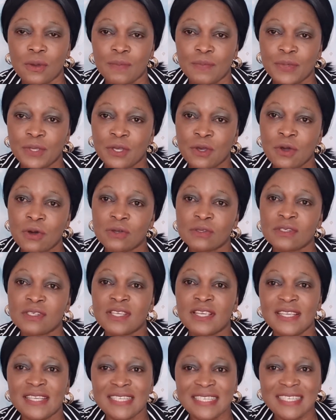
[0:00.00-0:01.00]
because
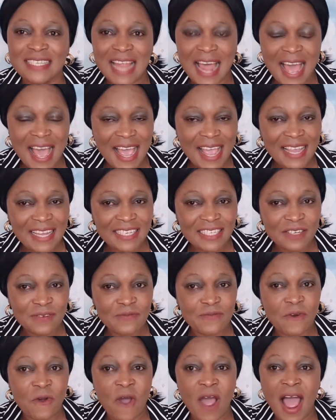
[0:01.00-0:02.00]
he died
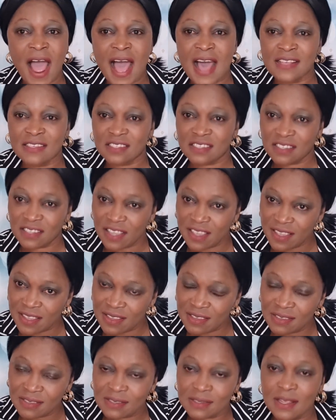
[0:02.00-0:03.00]
for our
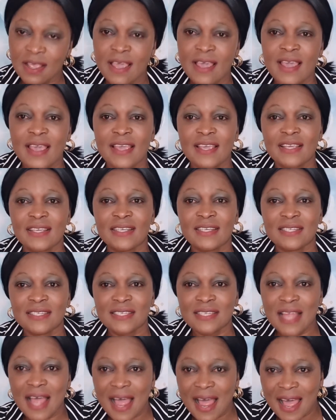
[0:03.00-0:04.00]
sins. He
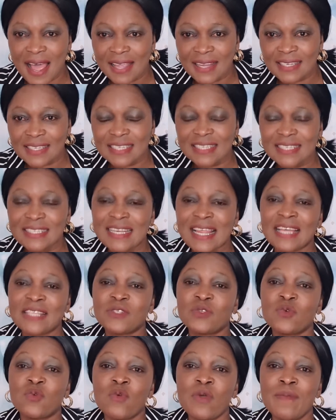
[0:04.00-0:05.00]
died
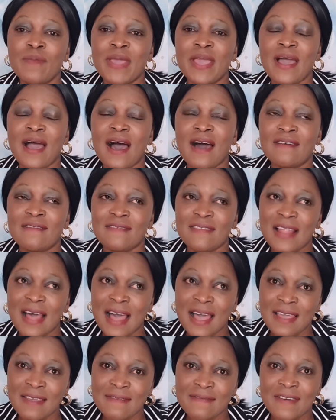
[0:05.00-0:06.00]
that we may have
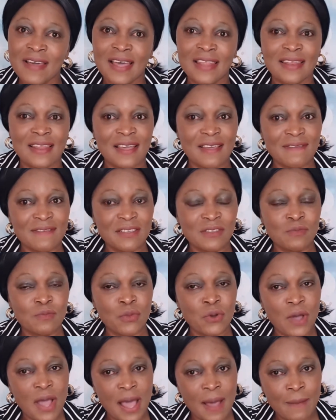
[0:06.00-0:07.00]
life and have it
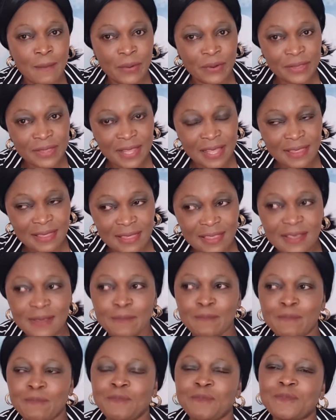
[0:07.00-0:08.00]
more abundantly.
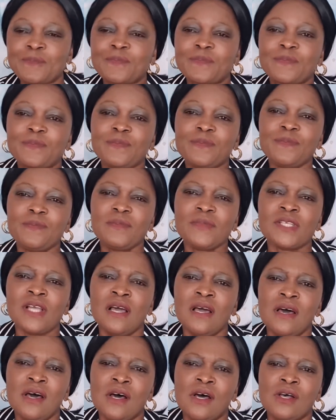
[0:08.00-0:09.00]

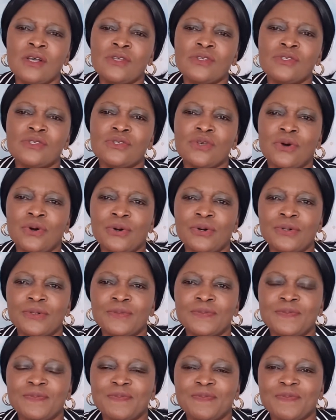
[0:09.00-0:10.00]
So